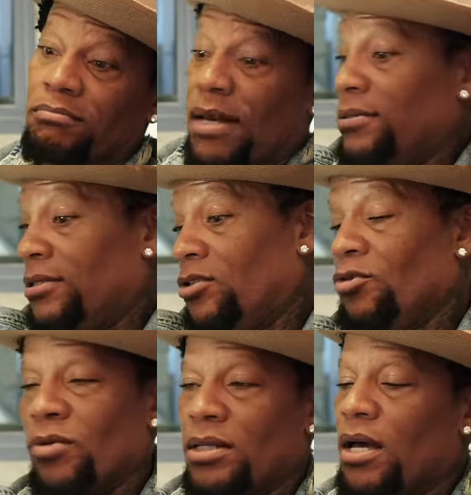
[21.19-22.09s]
I just
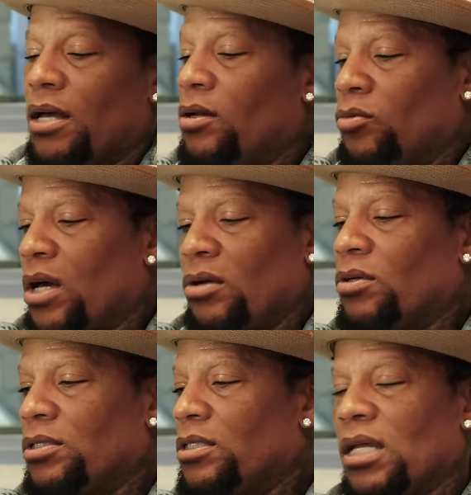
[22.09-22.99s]
do. I, I don't. I
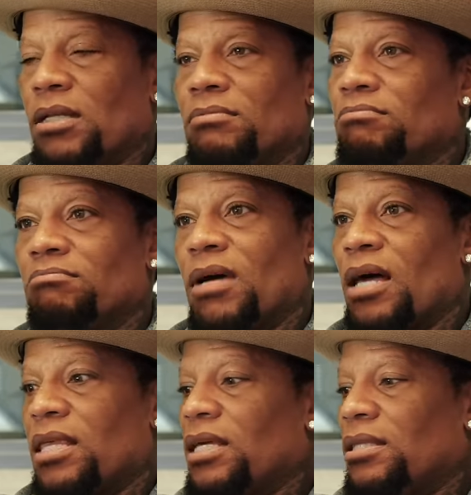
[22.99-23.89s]
don't understand it.
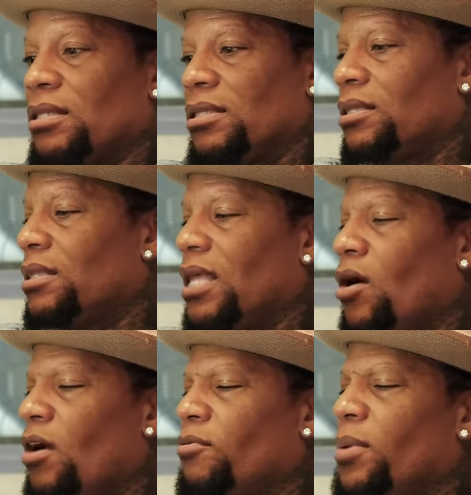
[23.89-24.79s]
I think that
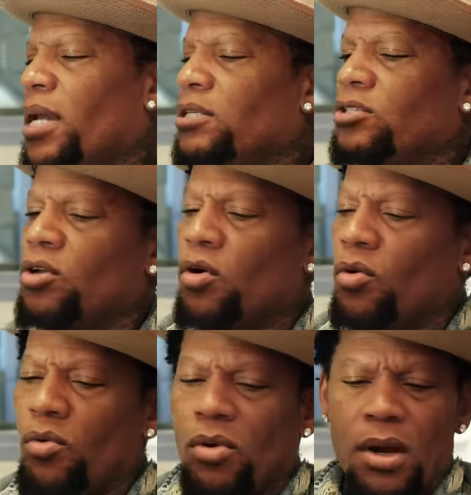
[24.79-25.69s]
now everybody's
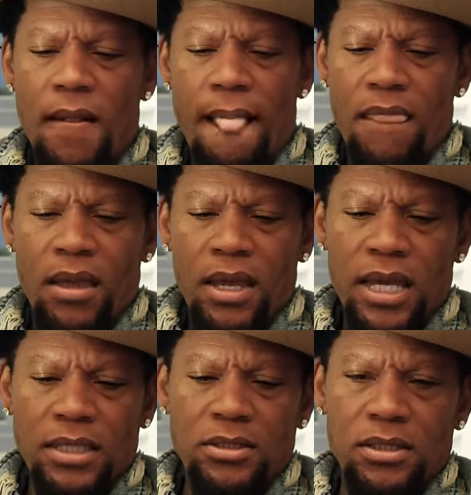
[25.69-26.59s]
so
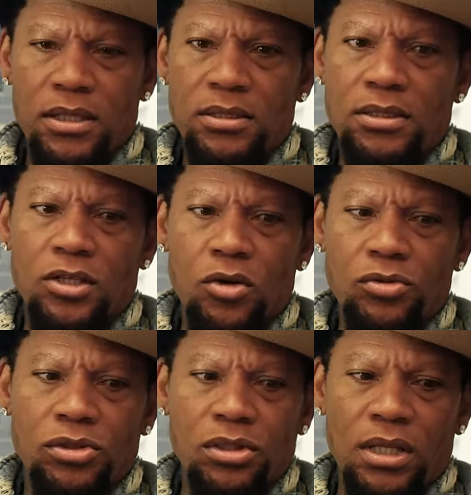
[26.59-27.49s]
into this
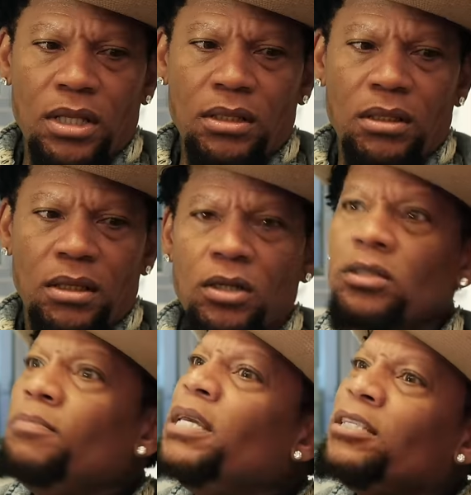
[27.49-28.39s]
notion that
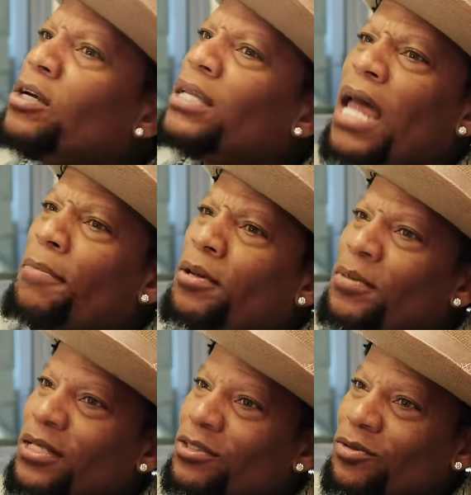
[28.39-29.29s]
me too, it happened to
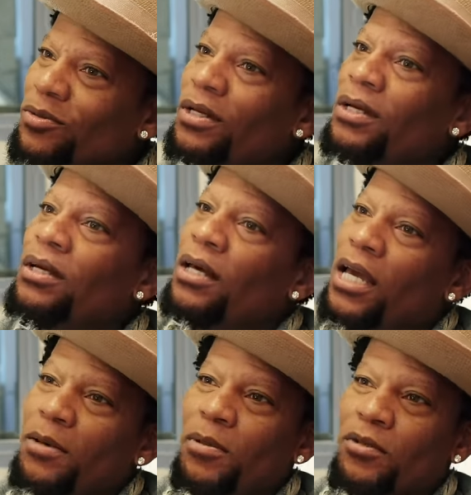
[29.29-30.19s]
me too.
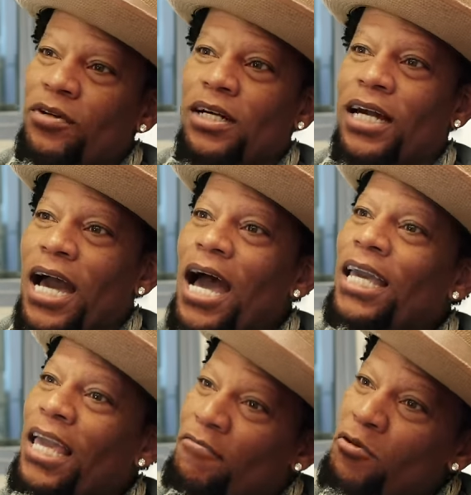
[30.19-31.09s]
Hey, motherfucker,
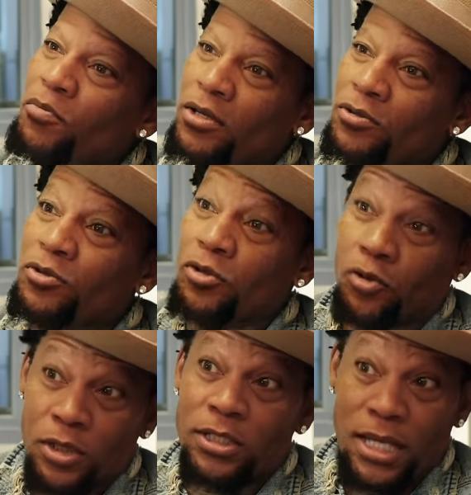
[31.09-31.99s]
God gave you muscles so
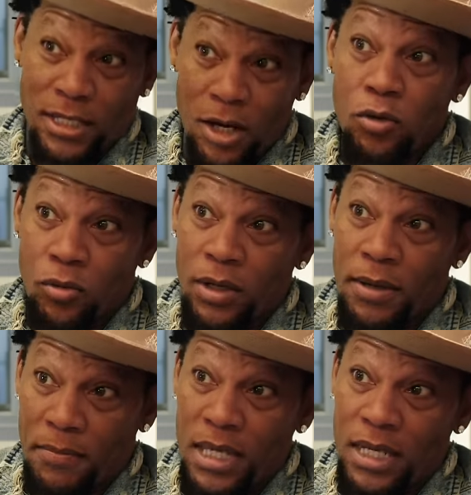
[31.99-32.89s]
you could say no
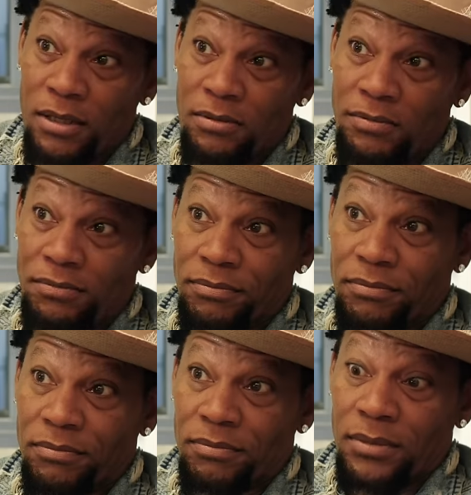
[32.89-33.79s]
and mean it. What do you mean
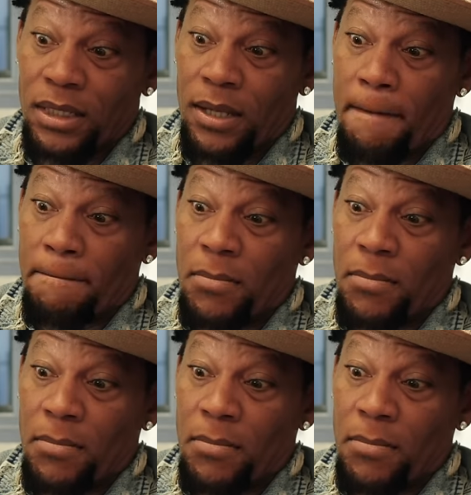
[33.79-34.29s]
it happened to you too?